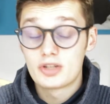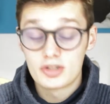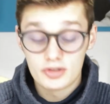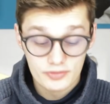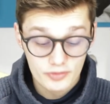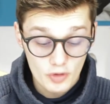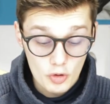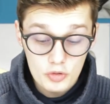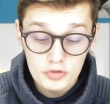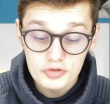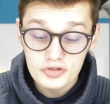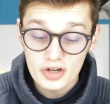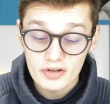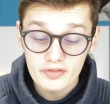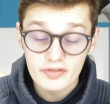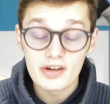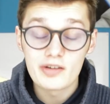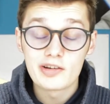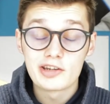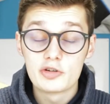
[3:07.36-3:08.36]
because vocals are
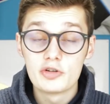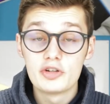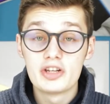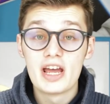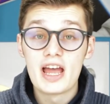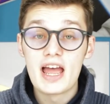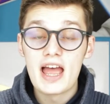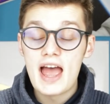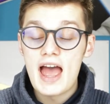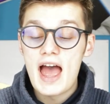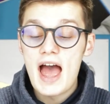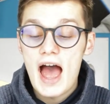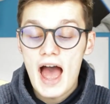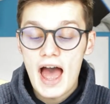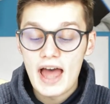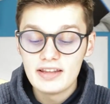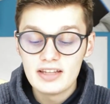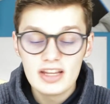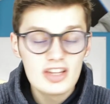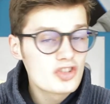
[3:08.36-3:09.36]
very good.
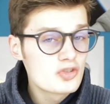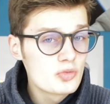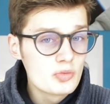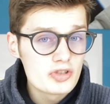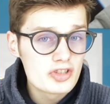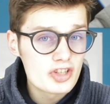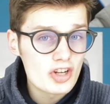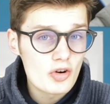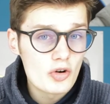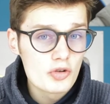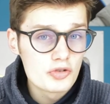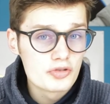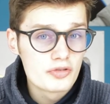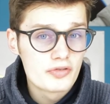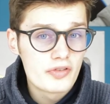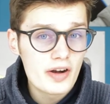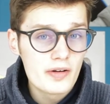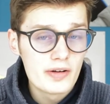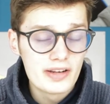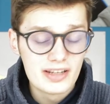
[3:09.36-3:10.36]
And the instruments are also very